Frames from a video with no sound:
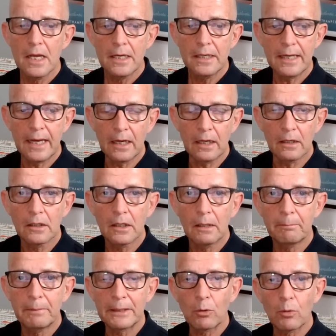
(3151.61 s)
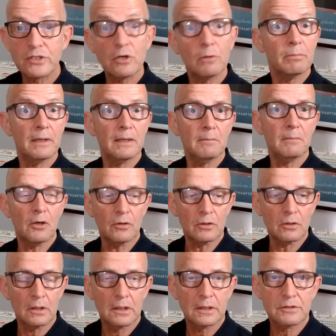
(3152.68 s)
now, but always on
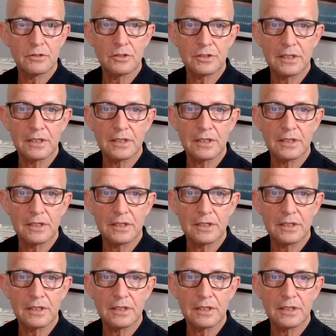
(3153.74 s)
Balmoral, so